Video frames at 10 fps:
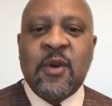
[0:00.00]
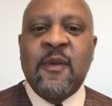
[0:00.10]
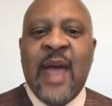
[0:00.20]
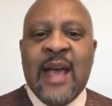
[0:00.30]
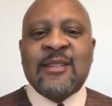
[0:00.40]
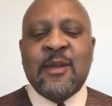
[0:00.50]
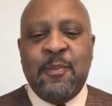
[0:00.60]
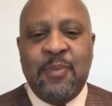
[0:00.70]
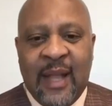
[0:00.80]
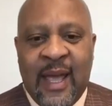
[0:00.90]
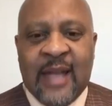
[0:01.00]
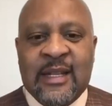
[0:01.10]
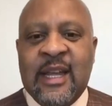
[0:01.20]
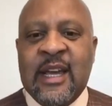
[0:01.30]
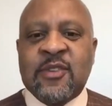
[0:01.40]
So that's the
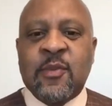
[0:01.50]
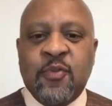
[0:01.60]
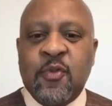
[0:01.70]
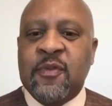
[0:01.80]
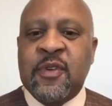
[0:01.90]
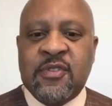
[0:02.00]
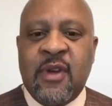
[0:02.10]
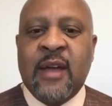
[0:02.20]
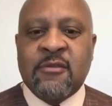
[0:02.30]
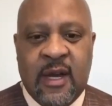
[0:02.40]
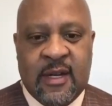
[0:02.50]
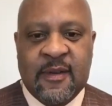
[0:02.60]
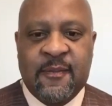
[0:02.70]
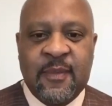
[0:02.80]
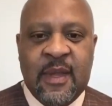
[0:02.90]
plan that has a proven track
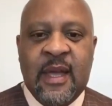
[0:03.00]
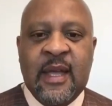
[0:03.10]
record.